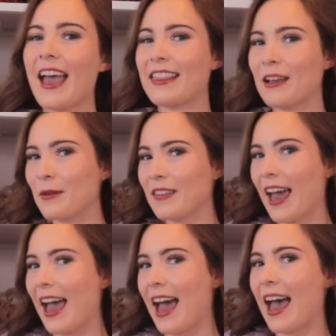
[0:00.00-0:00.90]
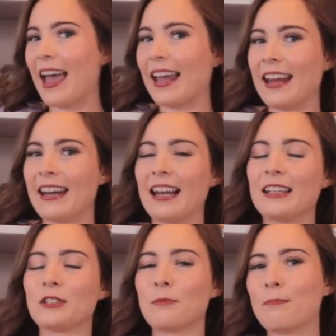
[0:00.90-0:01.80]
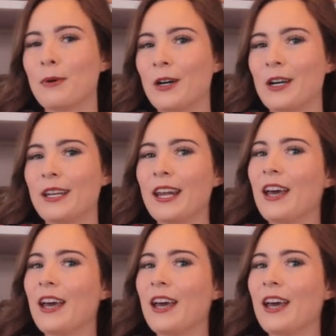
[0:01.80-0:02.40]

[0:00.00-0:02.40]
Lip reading: I think with your hair in a little bun